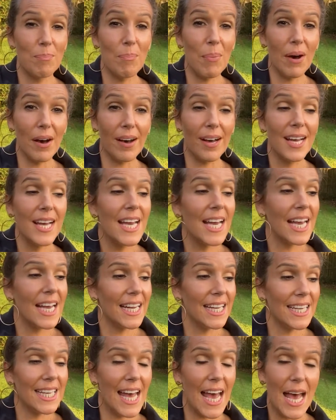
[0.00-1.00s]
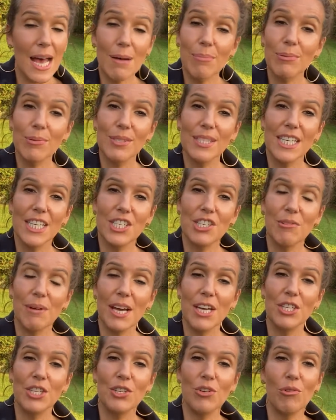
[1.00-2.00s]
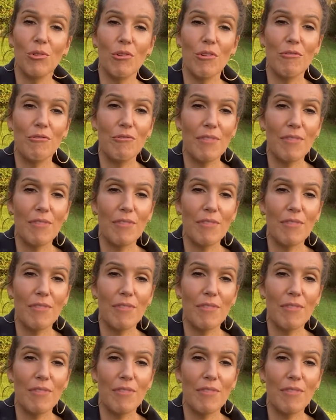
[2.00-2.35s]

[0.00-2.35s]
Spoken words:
but in an airport situation or a